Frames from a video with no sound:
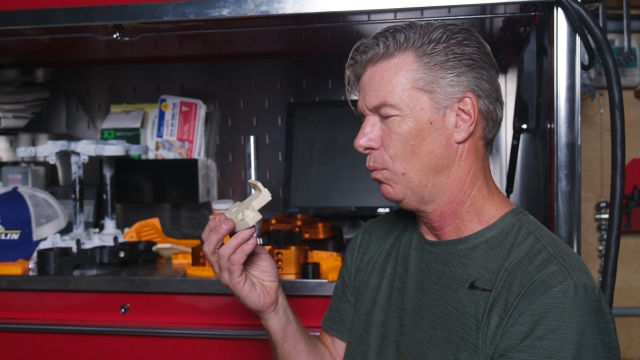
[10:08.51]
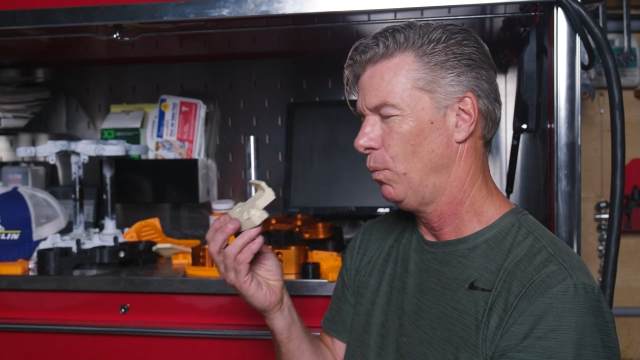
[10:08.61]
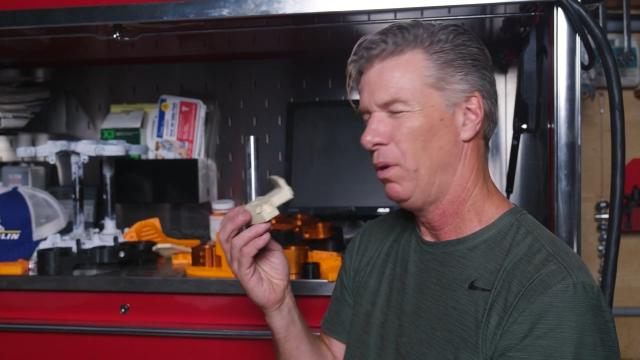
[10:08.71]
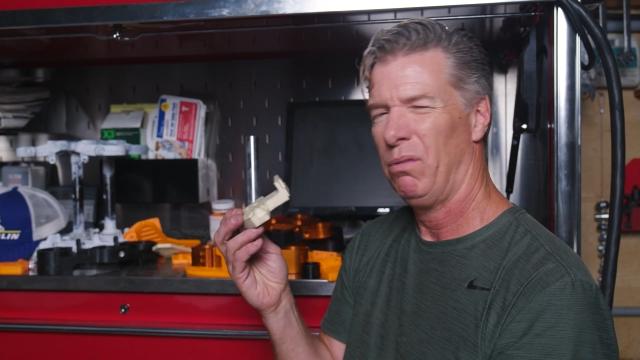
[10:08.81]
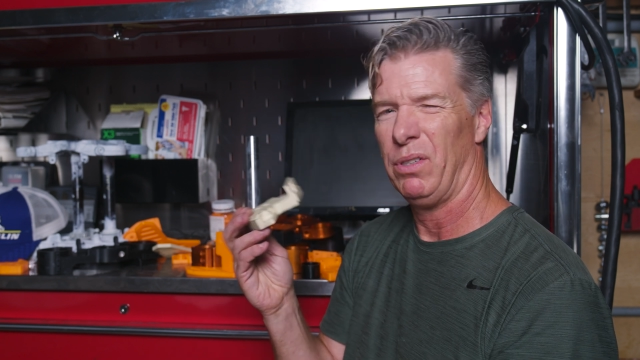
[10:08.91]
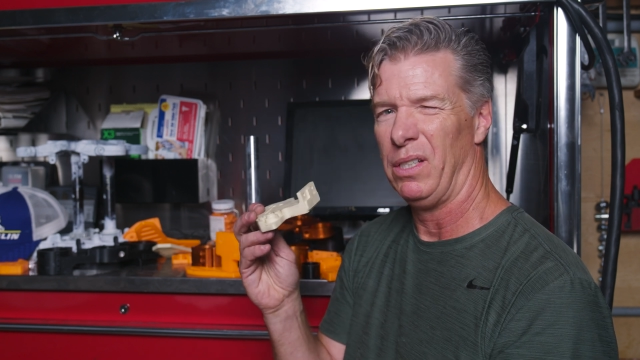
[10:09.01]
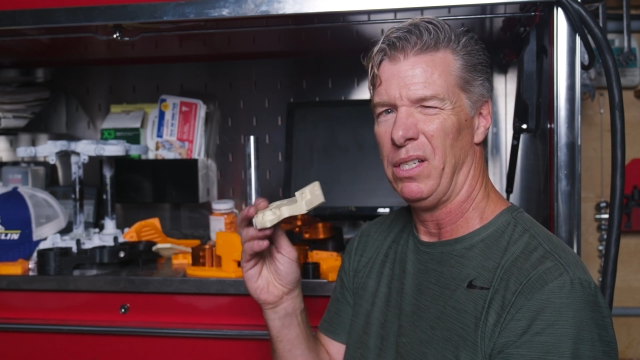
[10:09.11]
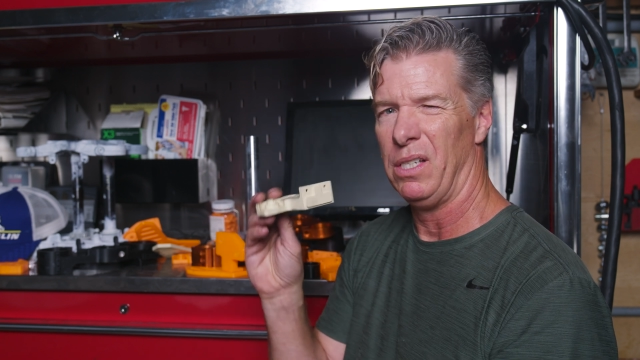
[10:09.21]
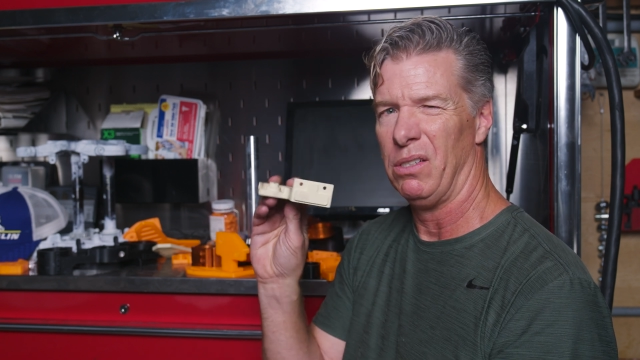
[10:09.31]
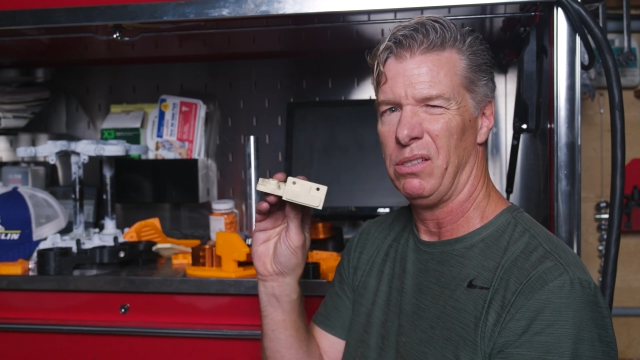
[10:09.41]
we don't really
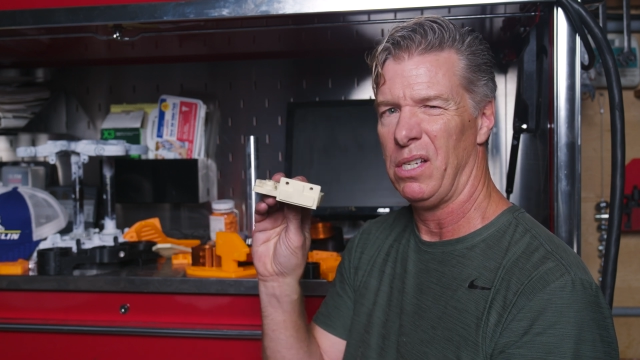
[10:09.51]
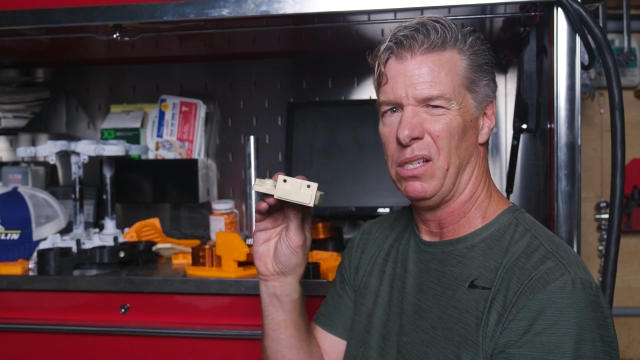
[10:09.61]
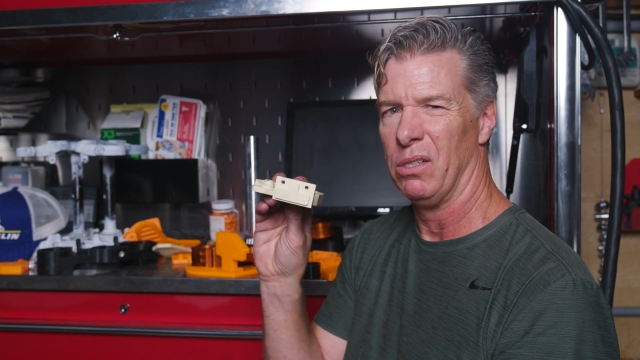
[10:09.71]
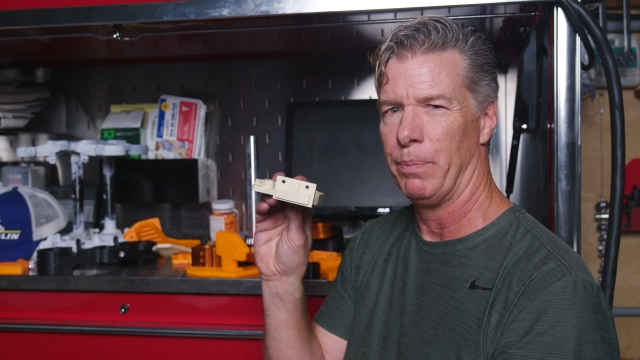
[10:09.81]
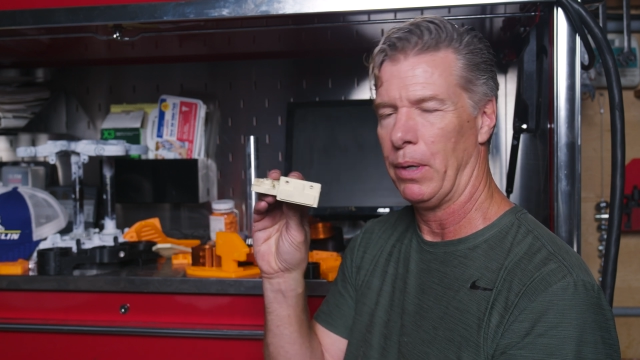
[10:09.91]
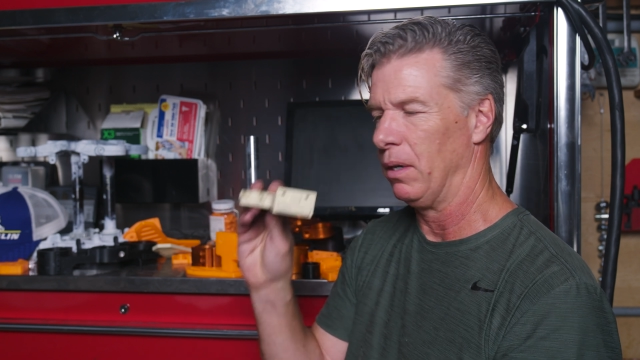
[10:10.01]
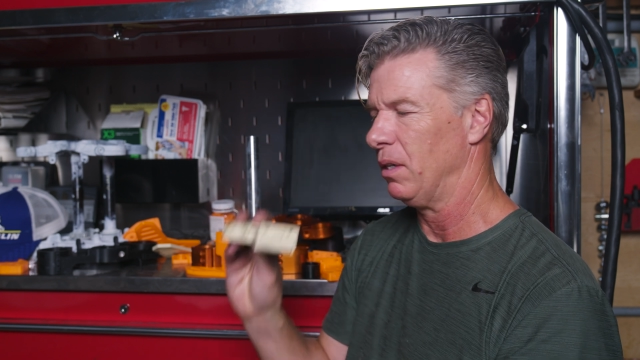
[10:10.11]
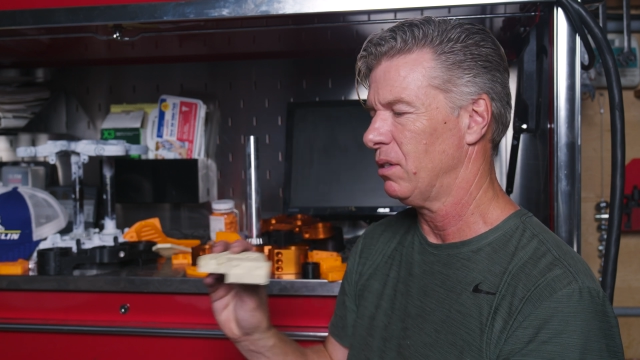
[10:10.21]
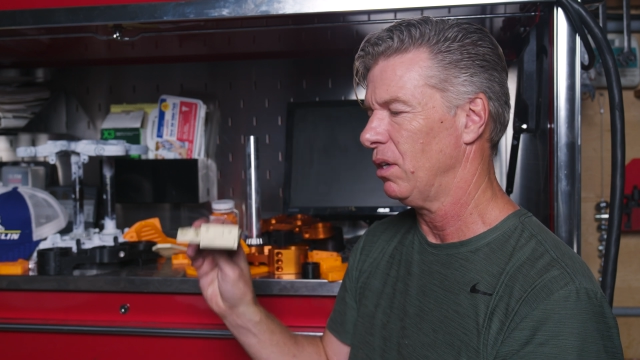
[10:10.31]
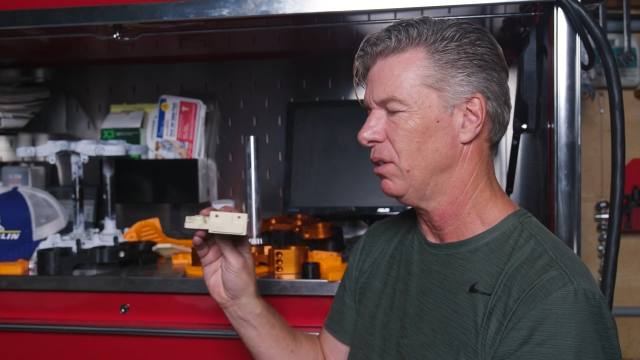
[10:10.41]
need to see this part.
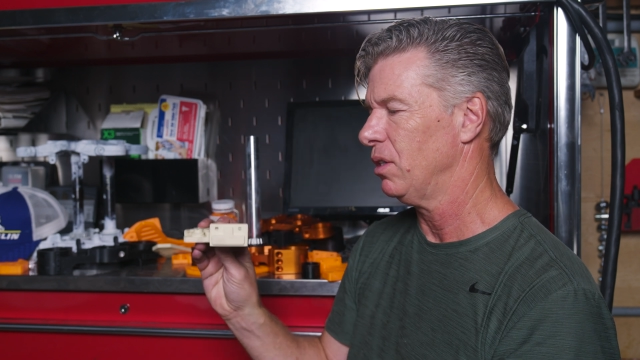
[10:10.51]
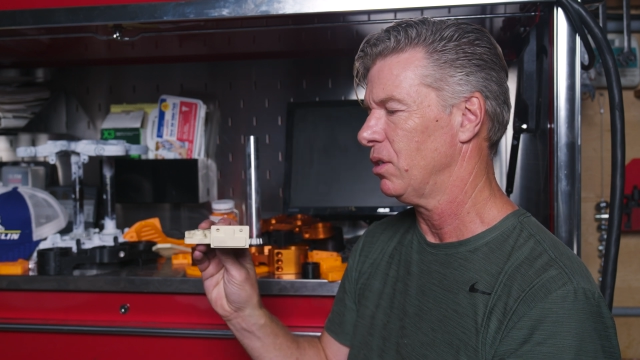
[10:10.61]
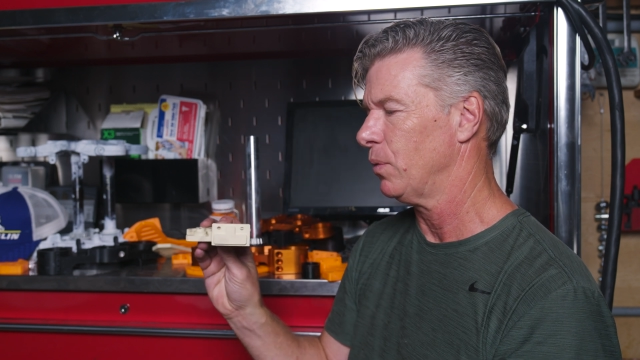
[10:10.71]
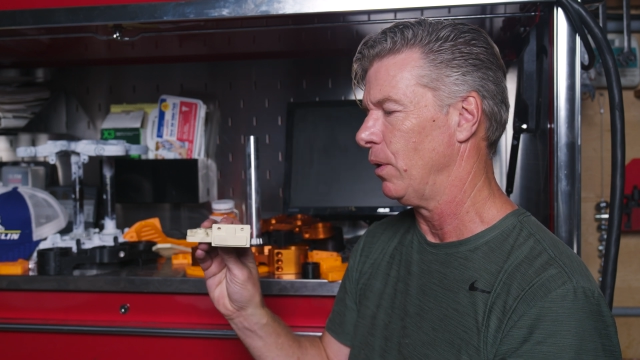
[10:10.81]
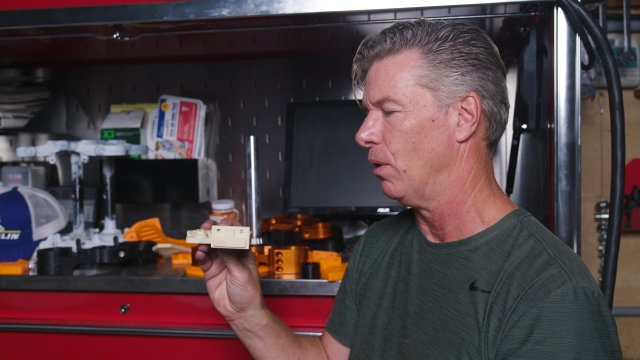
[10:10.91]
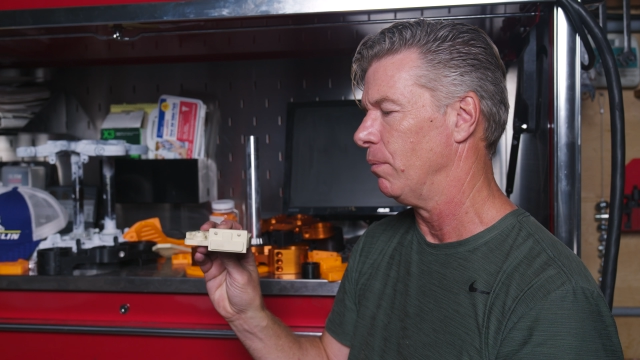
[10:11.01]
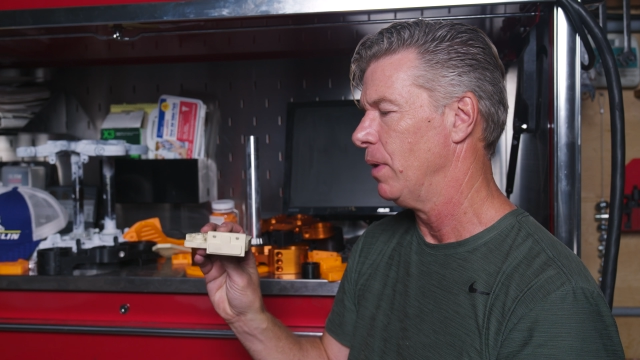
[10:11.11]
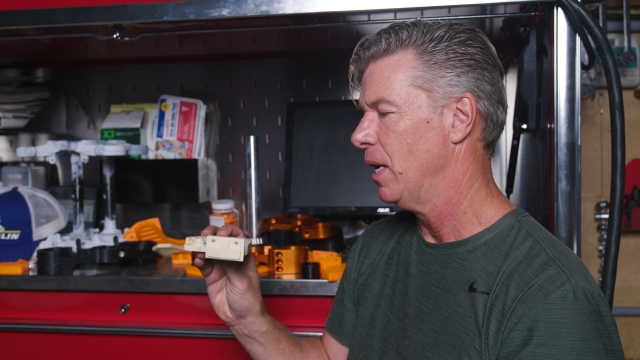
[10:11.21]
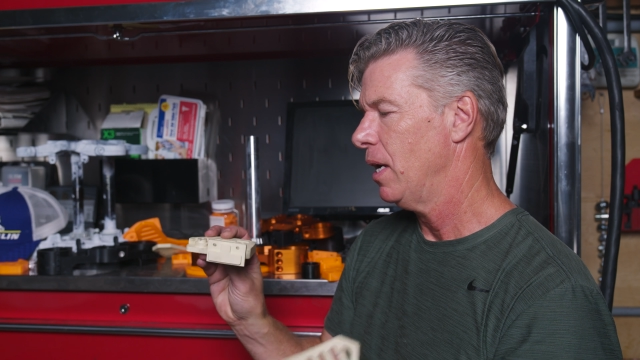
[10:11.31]
It's under the swing arm.